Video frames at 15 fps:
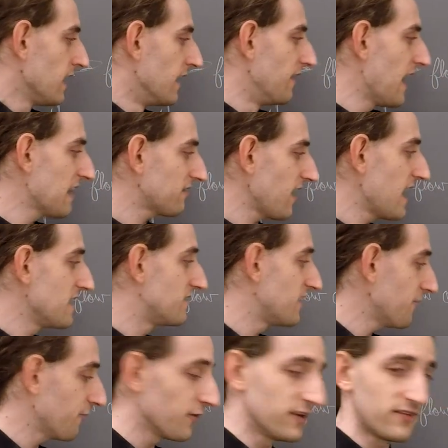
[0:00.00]
And that's a
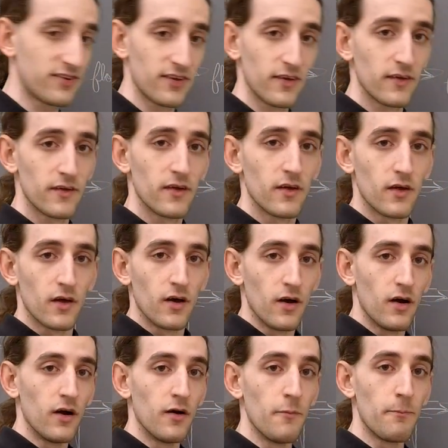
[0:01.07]
different
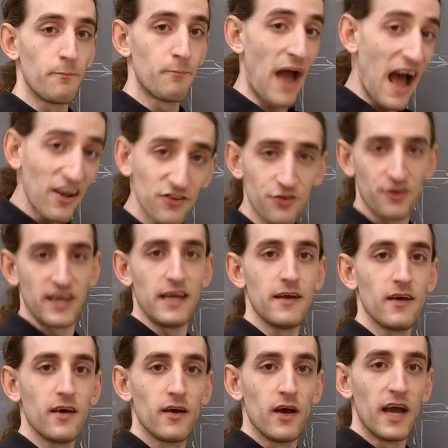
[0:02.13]

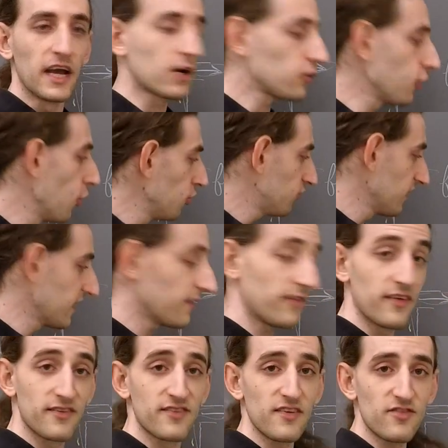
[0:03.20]
boundary enclosing
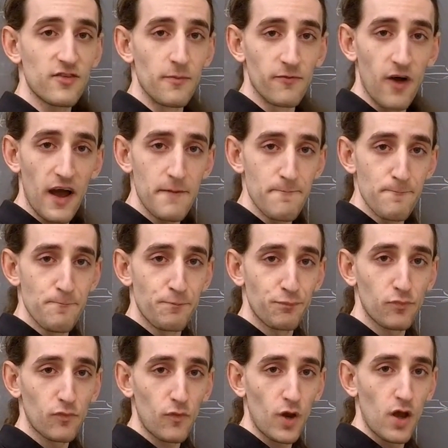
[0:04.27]
the system, right?
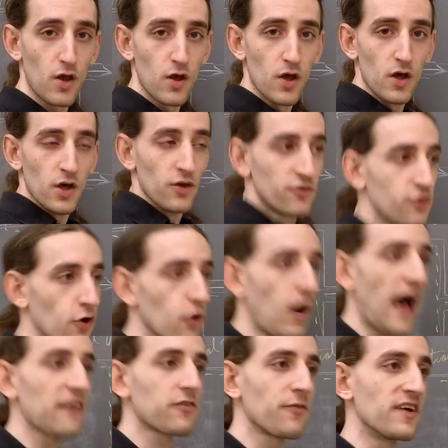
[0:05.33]
So
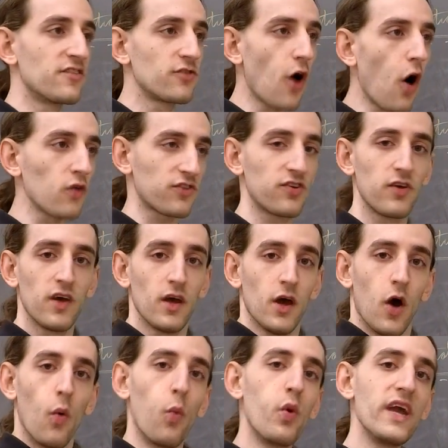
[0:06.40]
as a result,
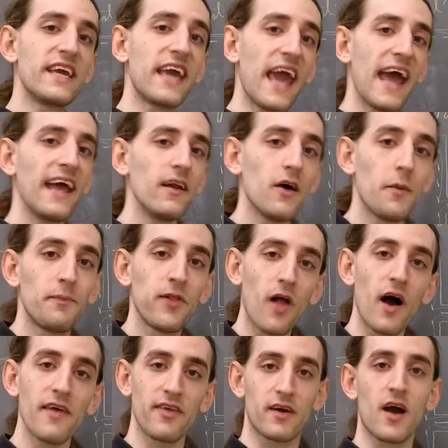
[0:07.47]
we can't
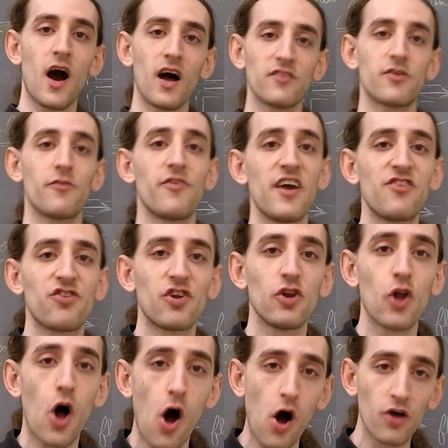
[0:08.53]
apply the conservation
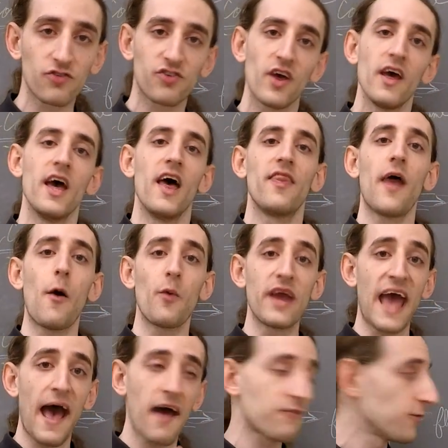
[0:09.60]
laws that we
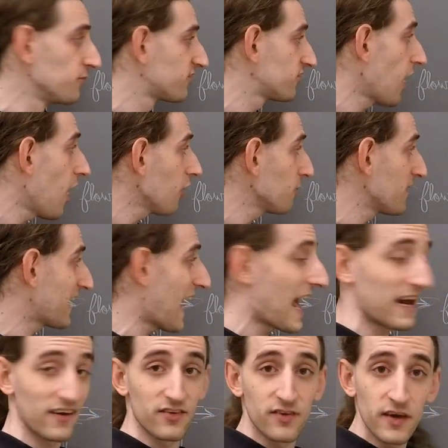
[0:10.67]
have from solid
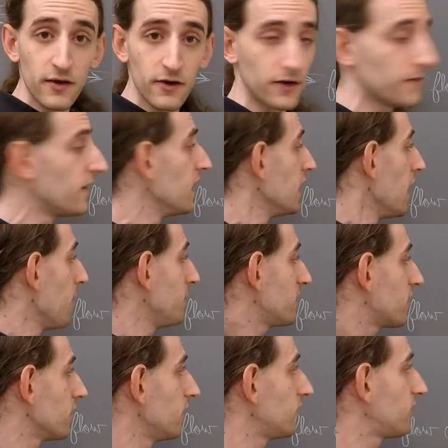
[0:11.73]
mechanics here
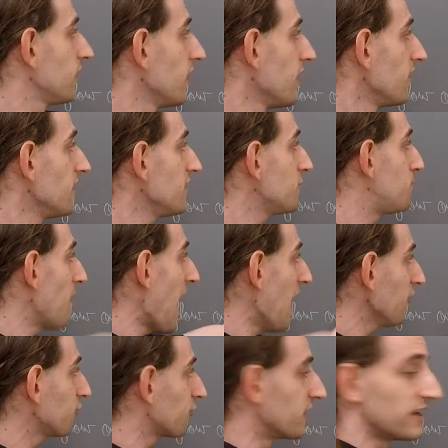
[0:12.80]
because these
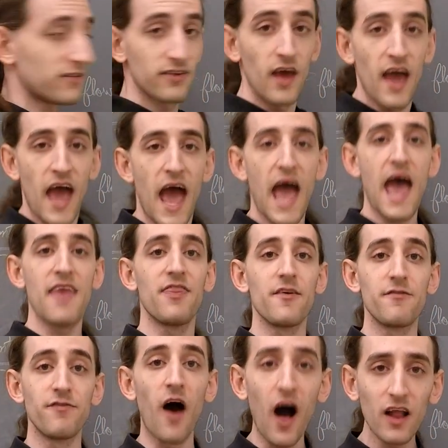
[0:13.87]
boundaries and
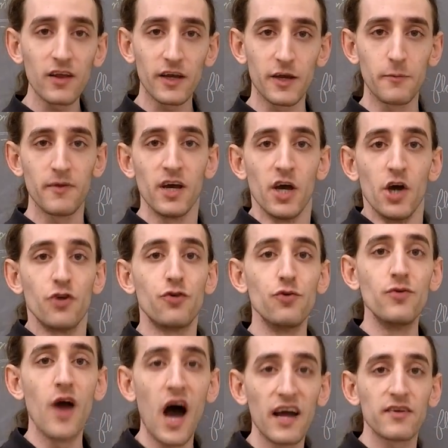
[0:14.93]
the volume do
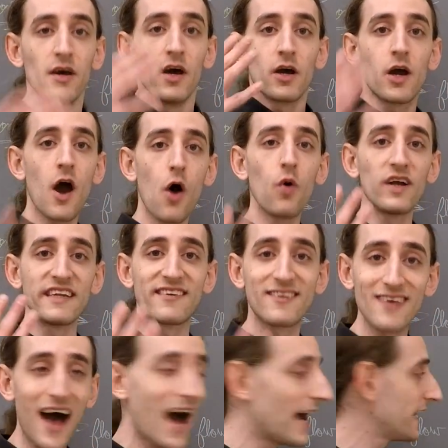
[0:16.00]
not
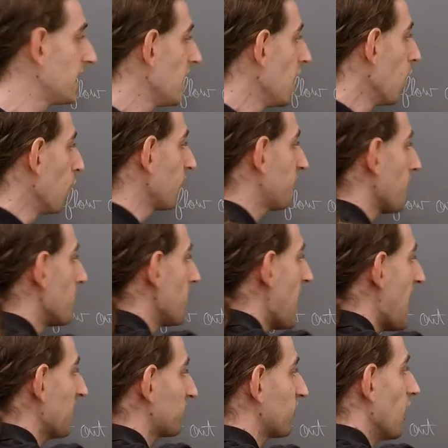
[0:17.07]
coincide with the
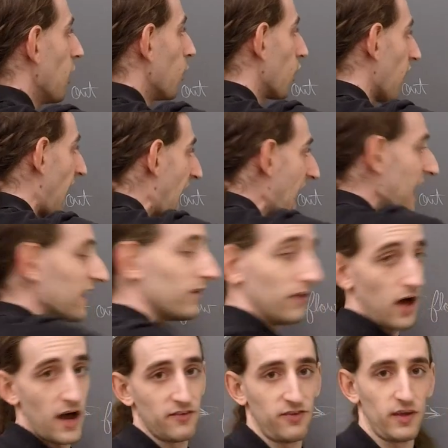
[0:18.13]
mass we're
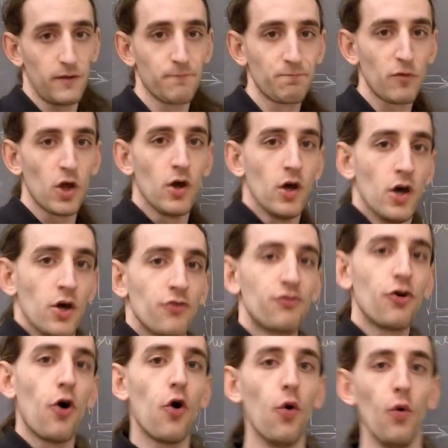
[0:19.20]
analyzing.
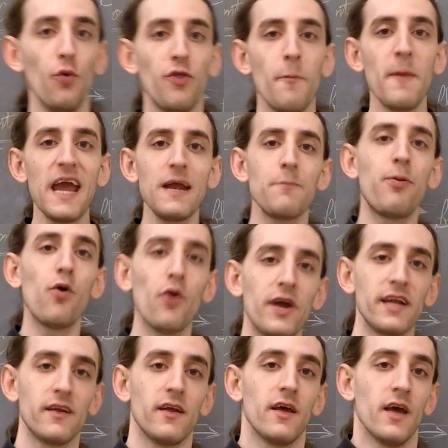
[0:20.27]
So the main
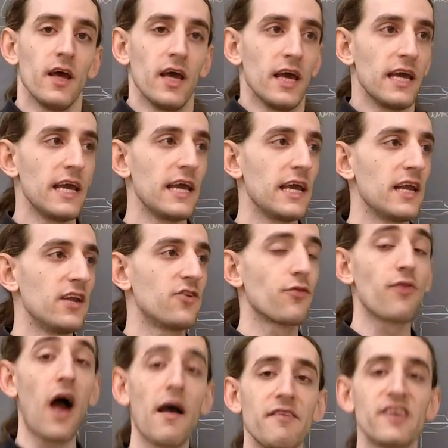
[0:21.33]
point in
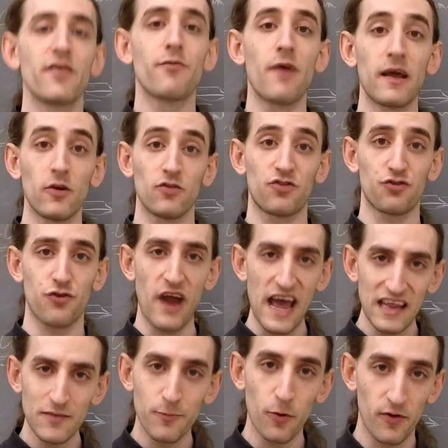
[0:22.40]
deriving the Reynolds
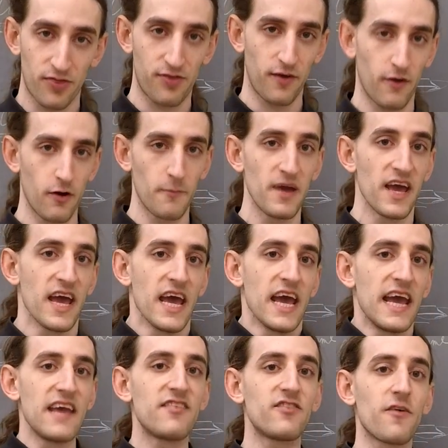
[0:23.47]
Transport Theorem
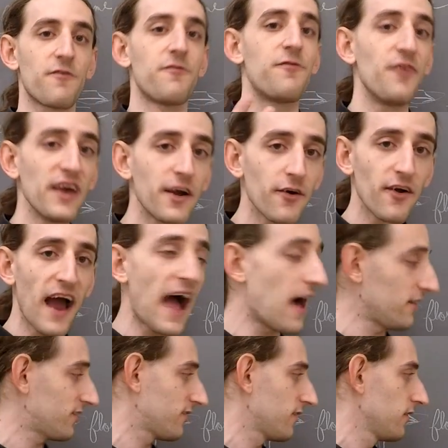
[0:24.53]
is to figure out